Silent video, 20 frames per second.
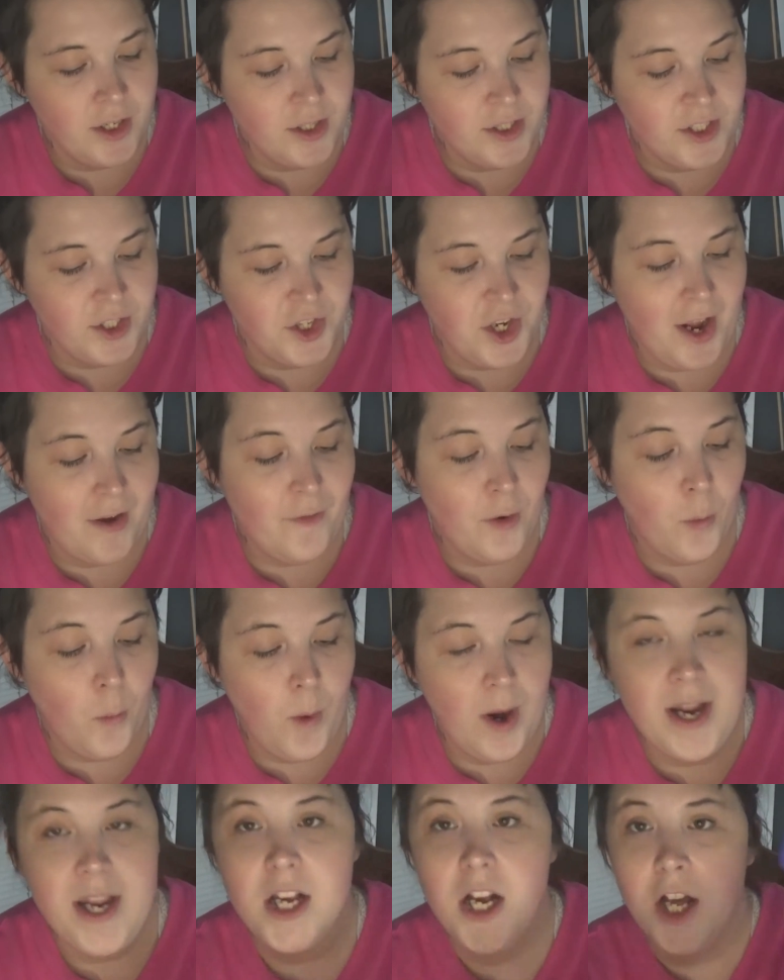So you have a
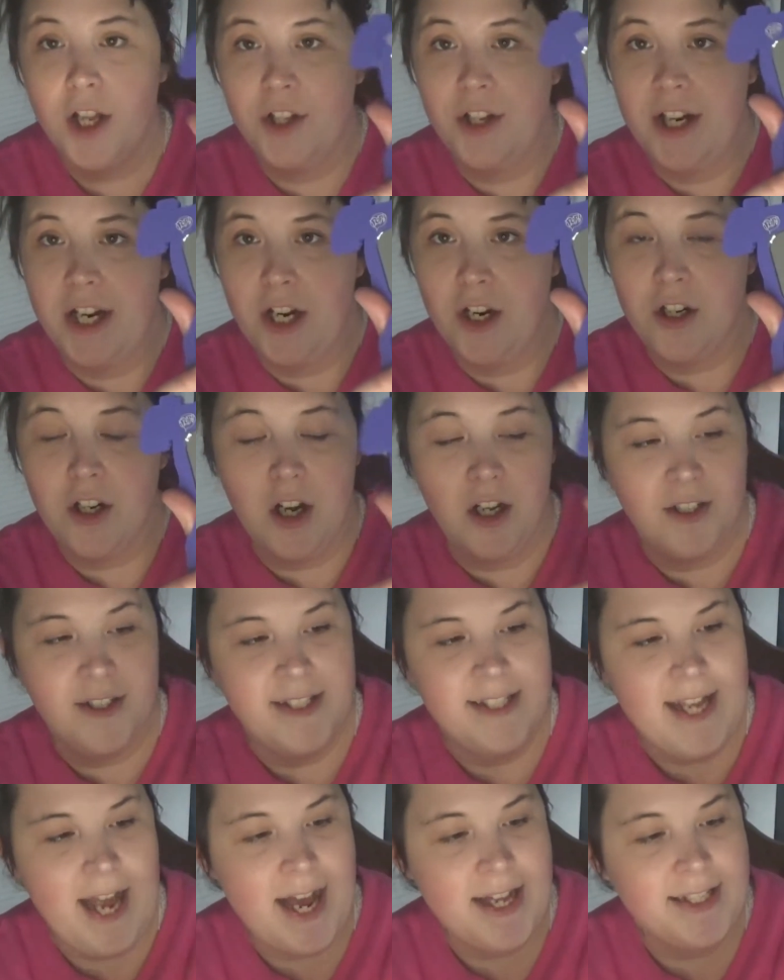white color here called
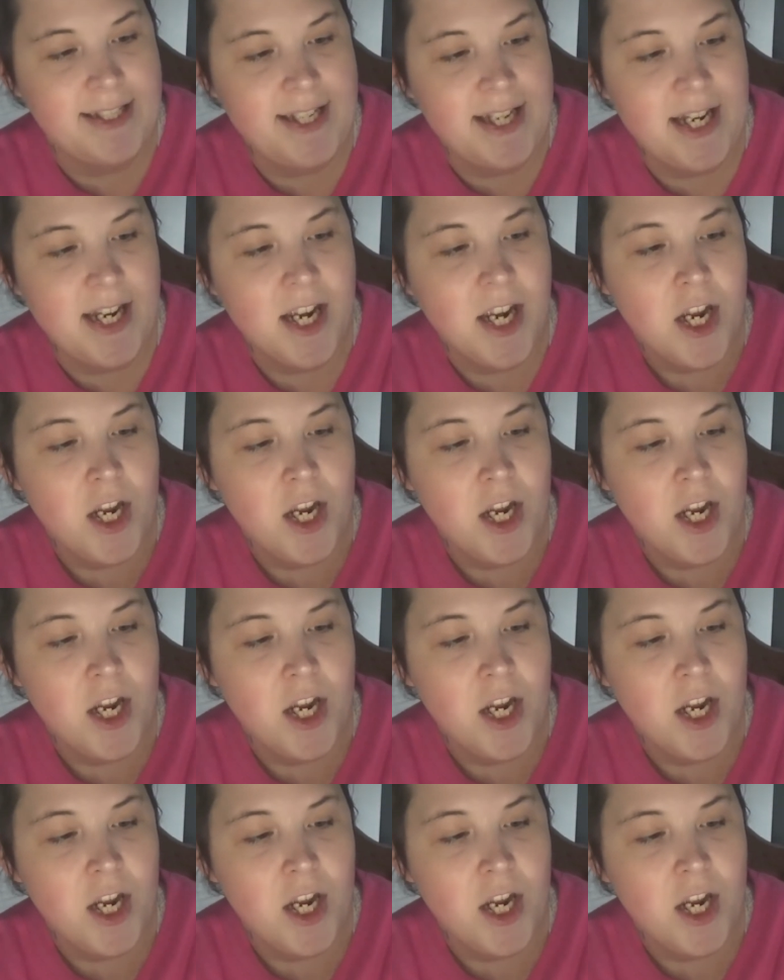Sassy,